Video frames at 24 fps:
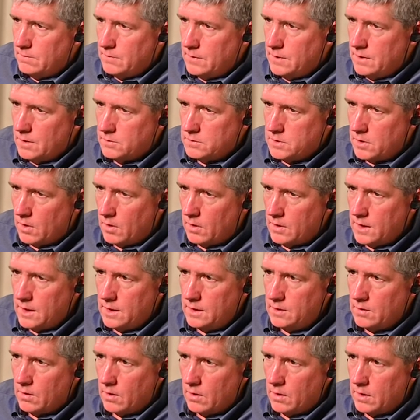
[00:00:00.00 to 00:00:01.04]
You know, target
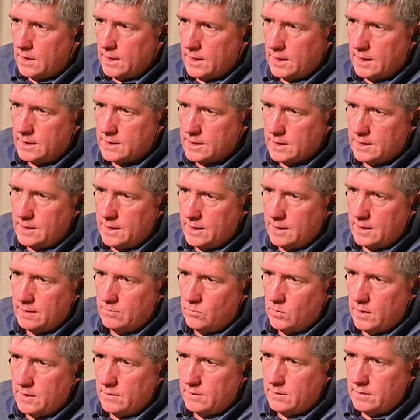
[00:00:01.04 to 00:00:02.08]
your audience and get them
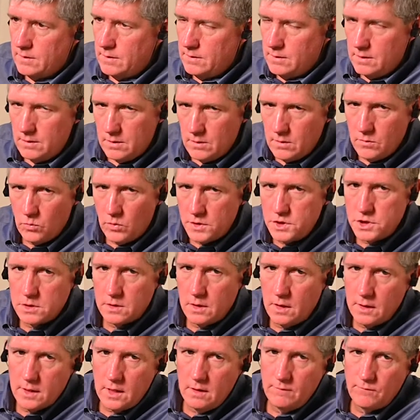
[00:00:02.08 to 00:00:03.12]
what you're
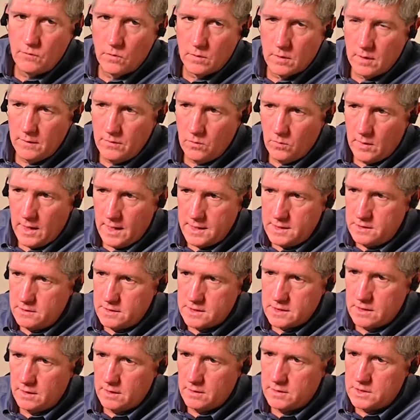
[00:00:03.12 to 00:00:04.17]
looking for. Otherwise, you're
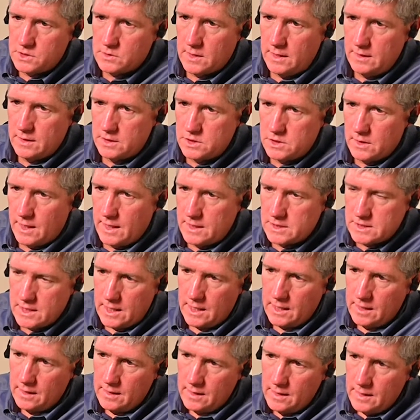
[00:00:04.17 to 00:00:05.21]
just going to go straight in a trash
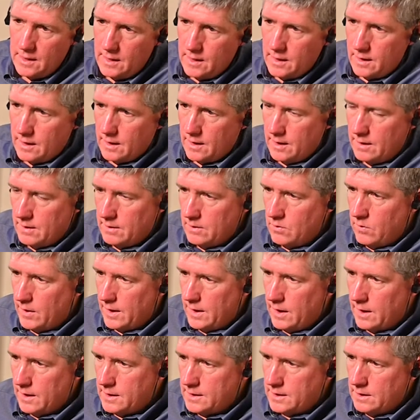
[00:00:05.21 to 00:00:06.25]
can. And quite
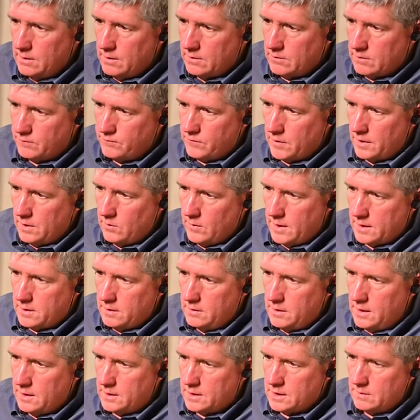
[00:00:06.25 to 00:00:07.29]
honestly, as a photo editor,
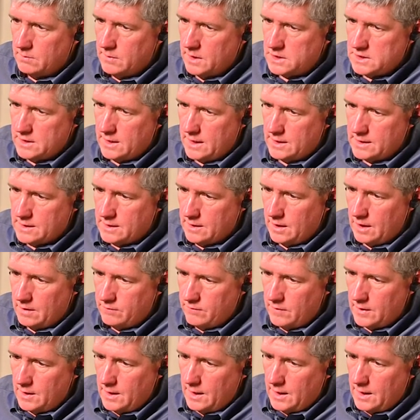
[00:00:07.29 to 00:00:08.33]
you get so much of that stuff,